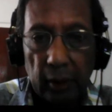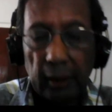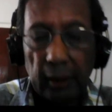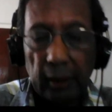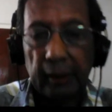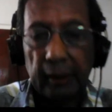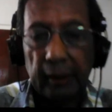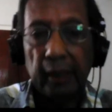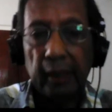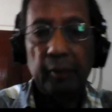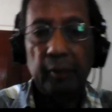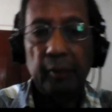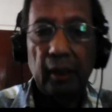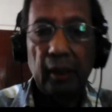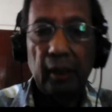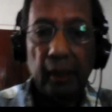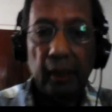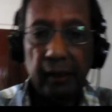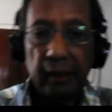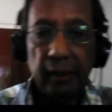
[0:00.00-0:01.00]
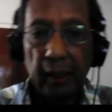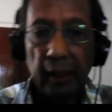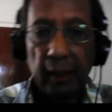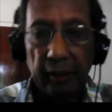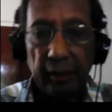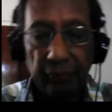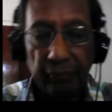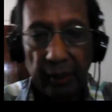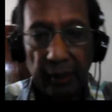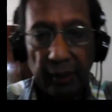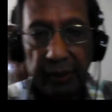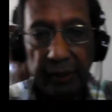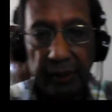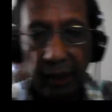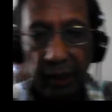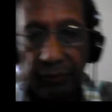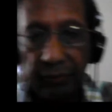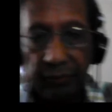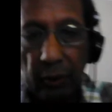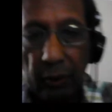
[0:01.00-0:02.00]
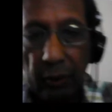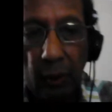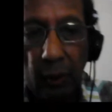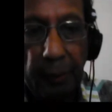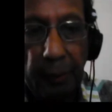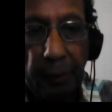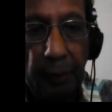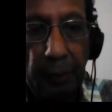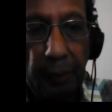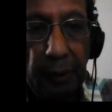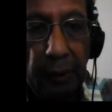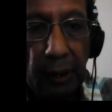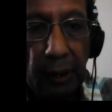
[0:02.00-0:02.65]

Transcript: came in 1995, JFQA paper,